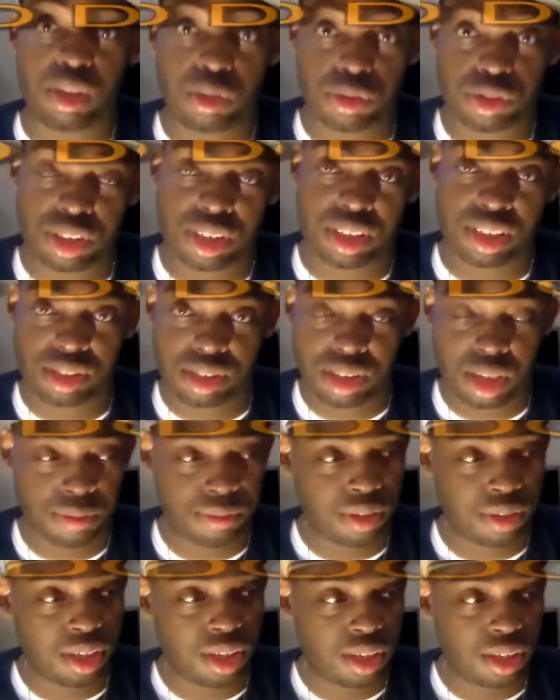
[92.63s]
Jack Nicholson and
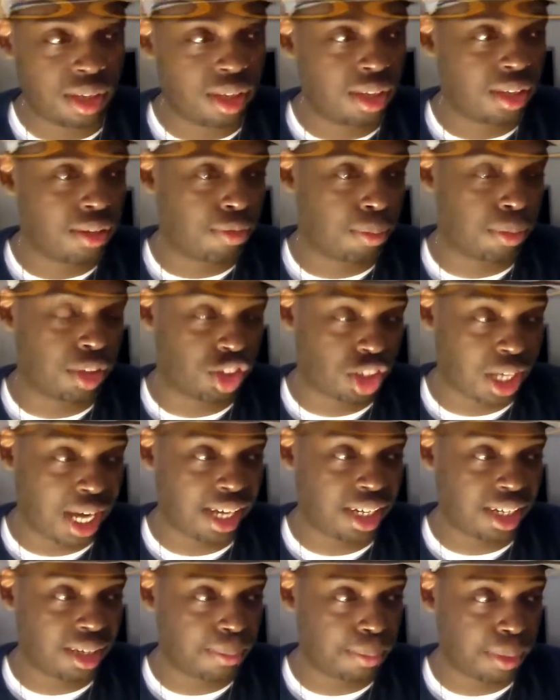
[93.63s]
stuff from The
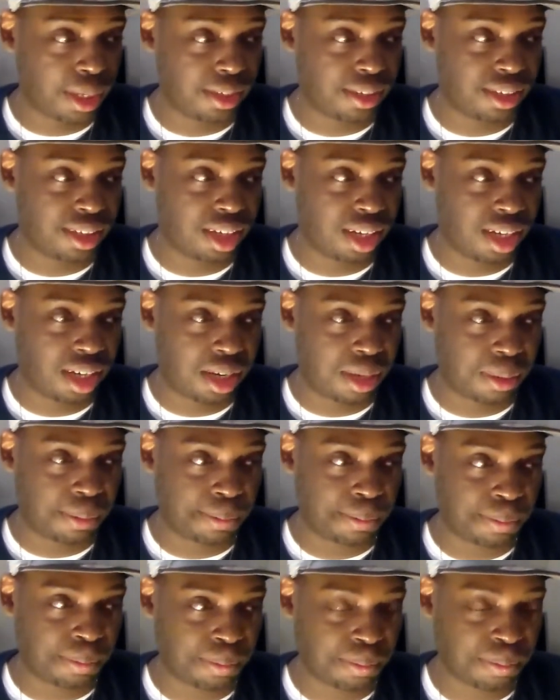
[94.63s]
Shining. But,
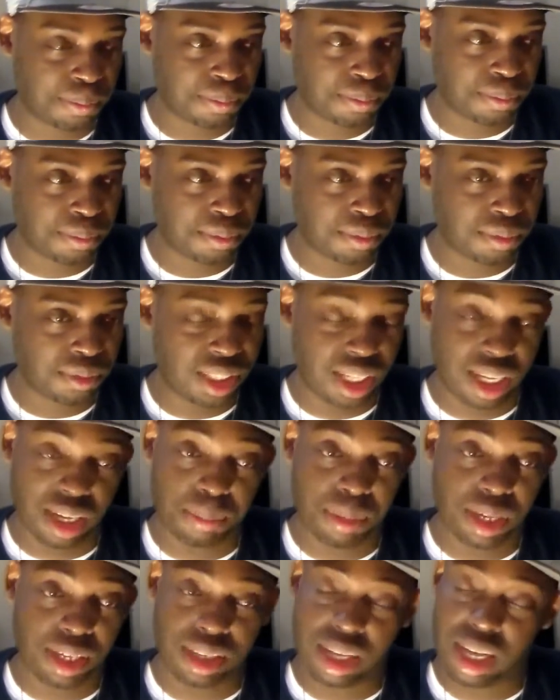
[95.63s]

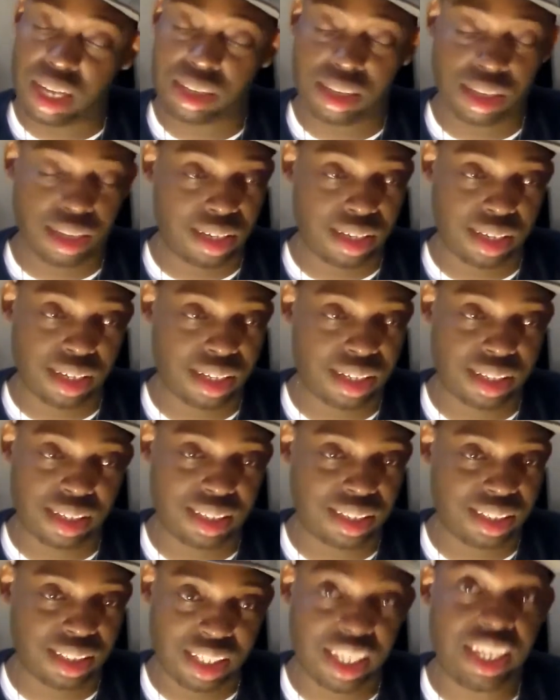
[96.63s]
yeah, man,
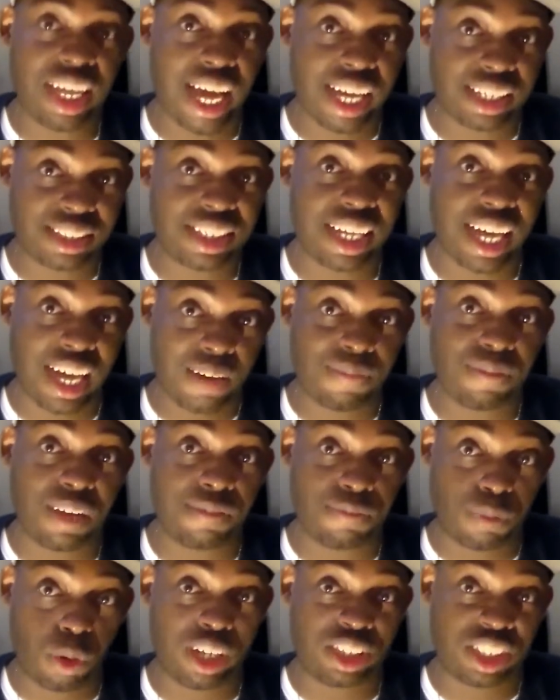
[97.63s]
he has to have
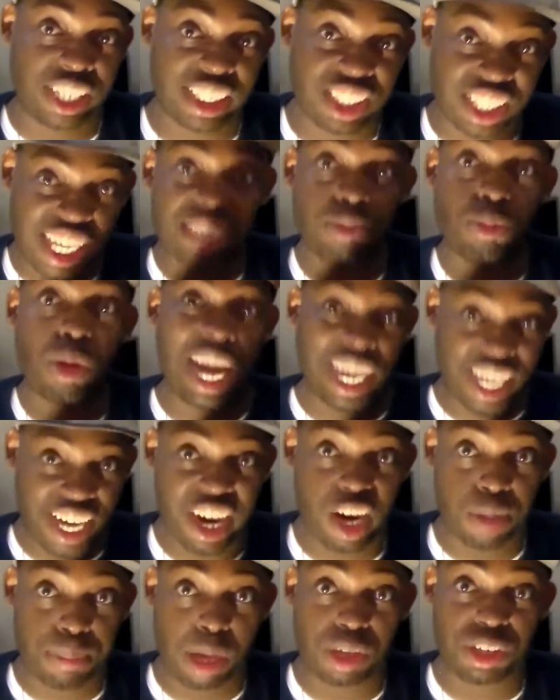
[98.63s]
that voice. That's what I
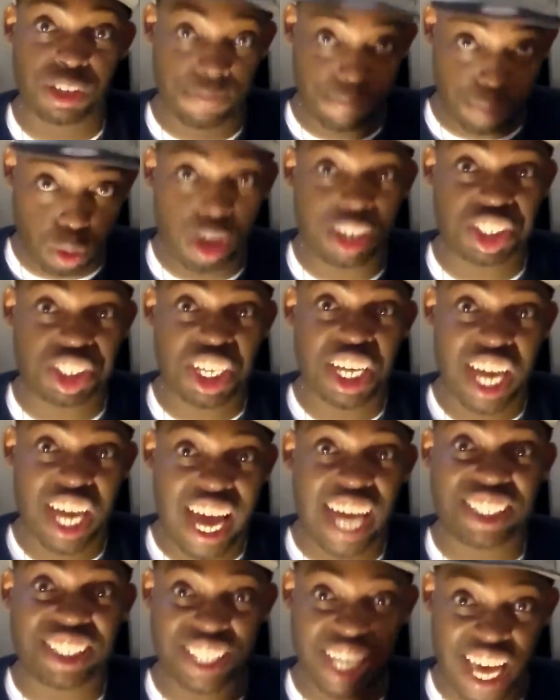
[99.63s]
care about. The voice
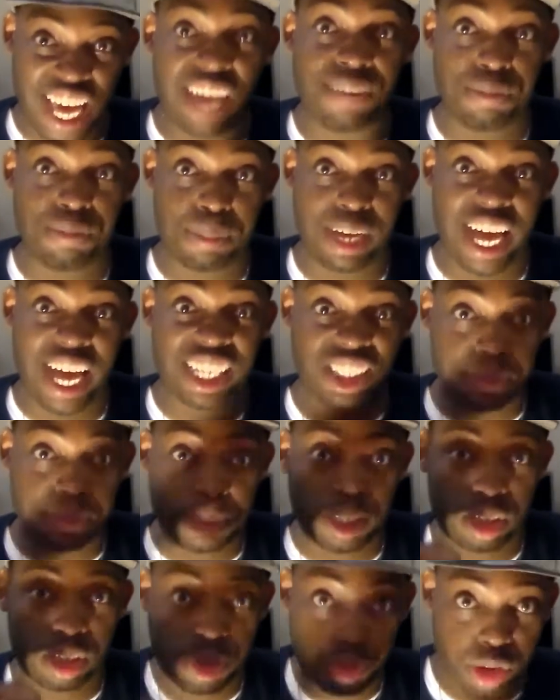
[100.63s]
has to have it, man. It has to
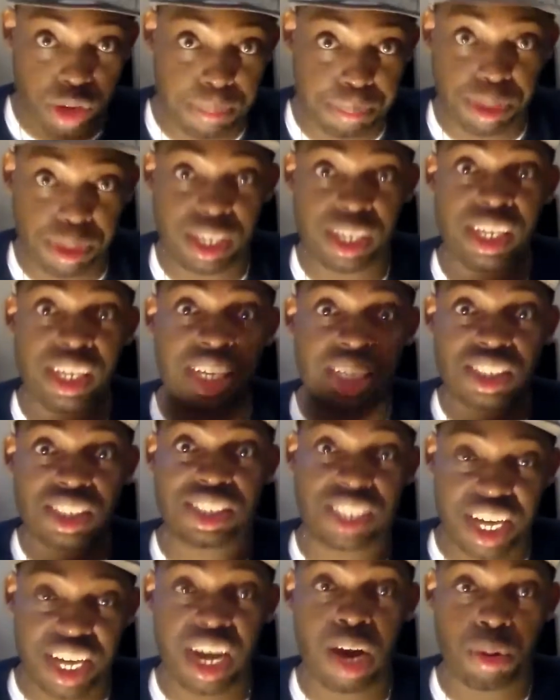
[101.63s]
be creepy,
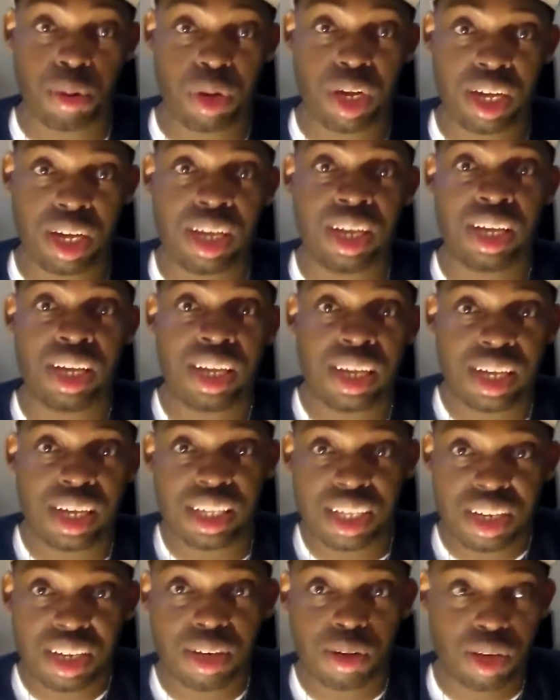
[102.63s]
scary,
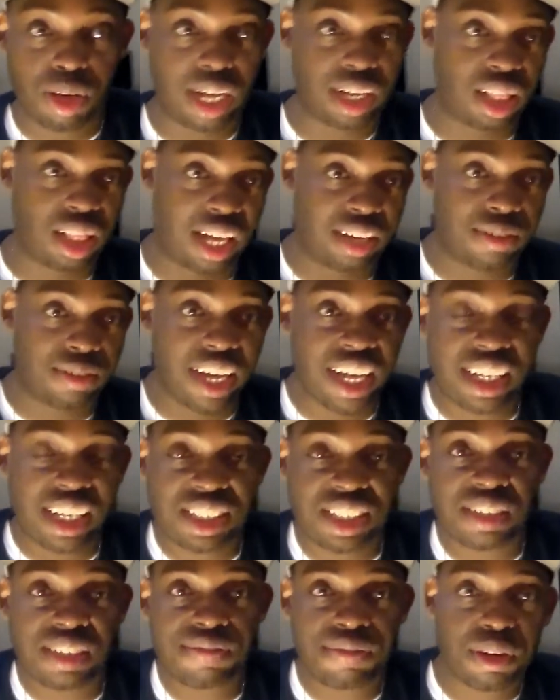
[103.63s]
you know, like
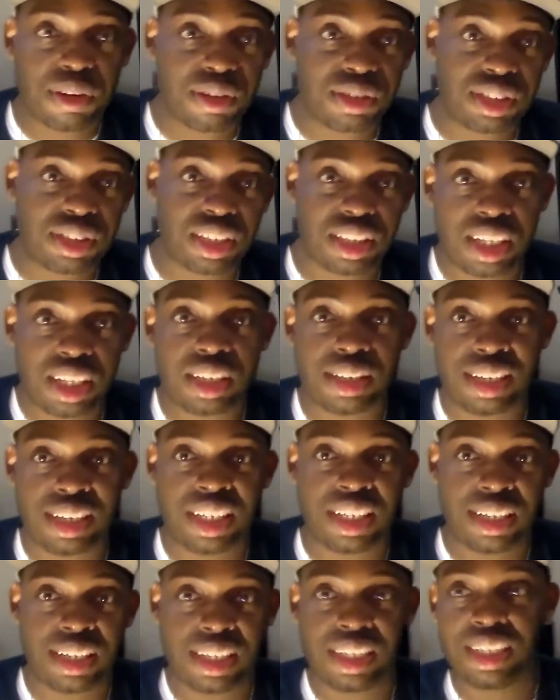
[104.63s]
innocent first, and
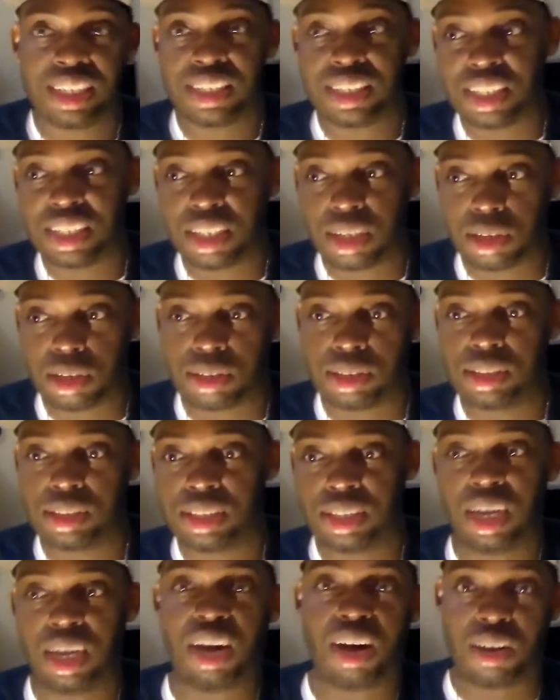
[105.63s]
then, you know,
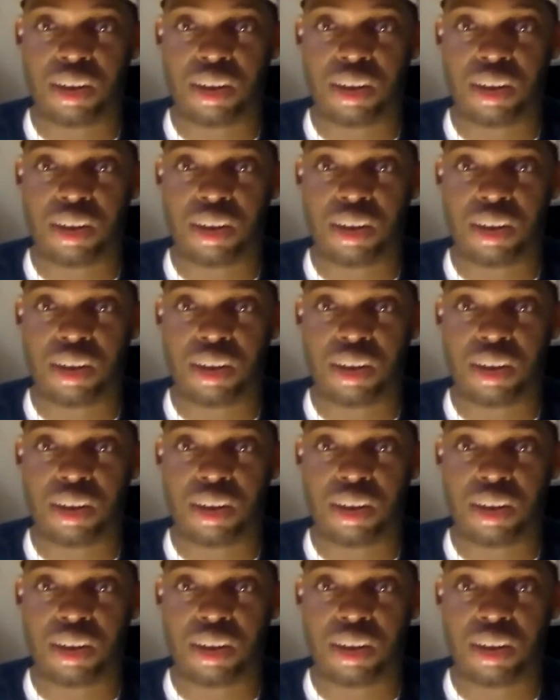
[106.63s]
